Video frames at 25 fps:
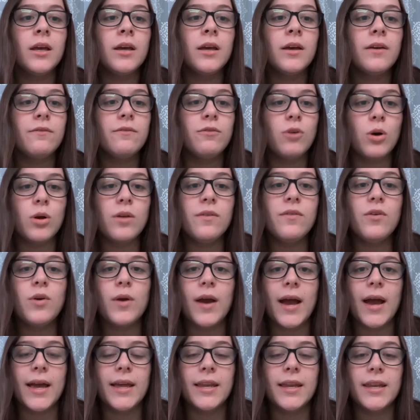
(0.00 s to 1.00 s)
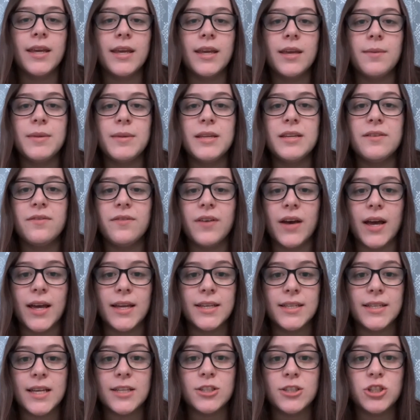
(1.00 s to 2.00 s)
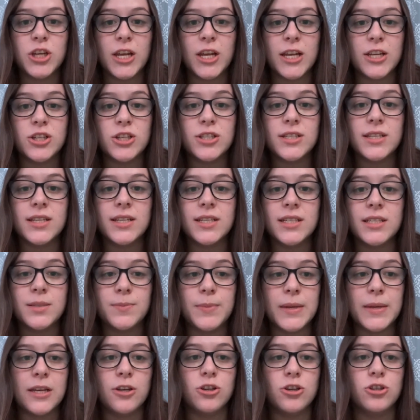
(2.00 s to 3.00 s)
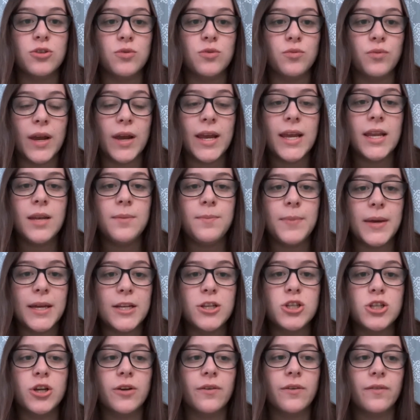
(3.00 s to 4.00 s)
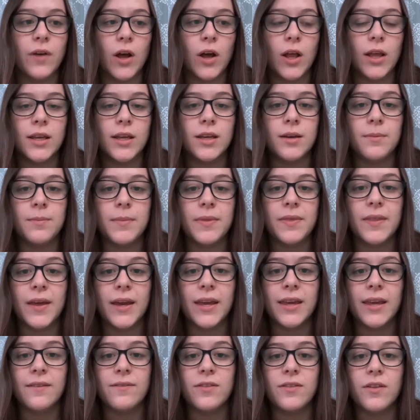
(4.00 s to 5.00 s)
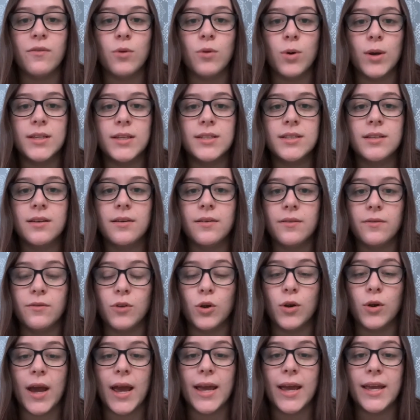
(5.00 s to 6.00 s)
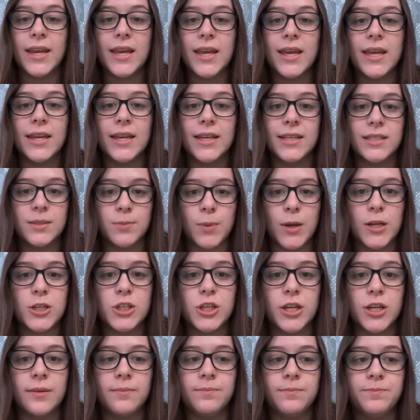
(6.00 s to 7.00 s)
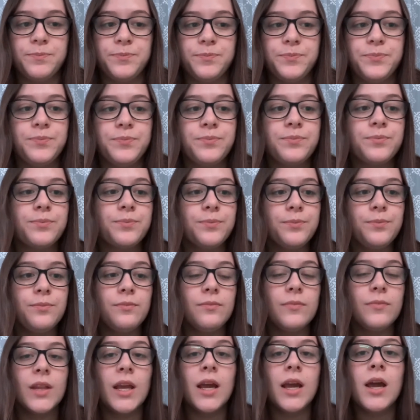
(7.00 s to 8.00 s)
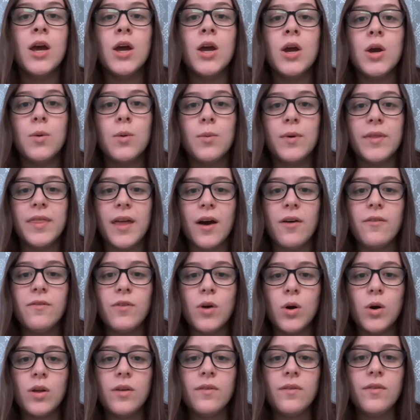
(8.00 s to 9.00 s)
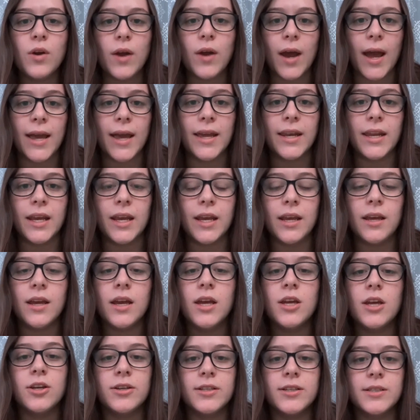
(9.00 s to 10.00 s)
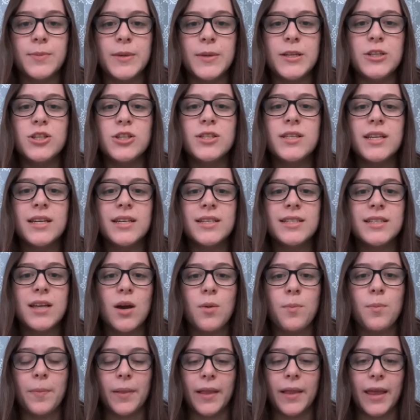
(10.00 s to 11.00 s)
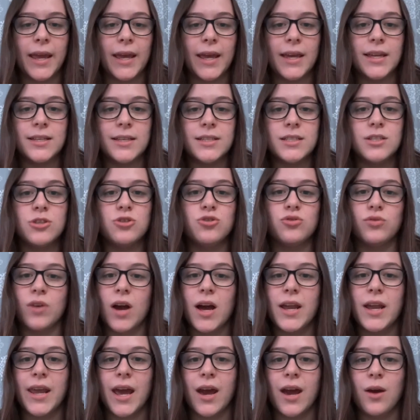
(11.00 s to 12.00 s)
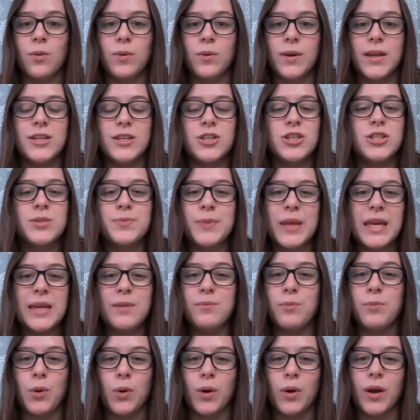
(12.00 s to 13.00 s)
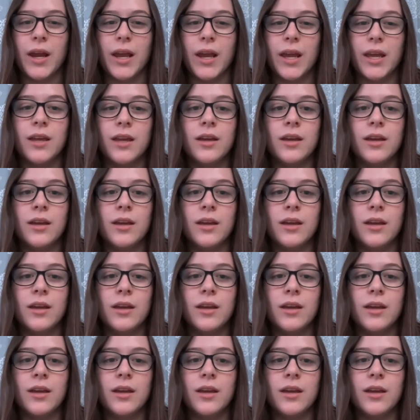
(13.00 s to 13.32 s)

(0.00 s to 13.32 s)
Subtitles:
Vocal variety can be defined as changes in a speaker's rate, pitch, or volume that give the voice variety and expression. Without vocal variety, your speech is going to sound bland, drawn out, and just plain boring.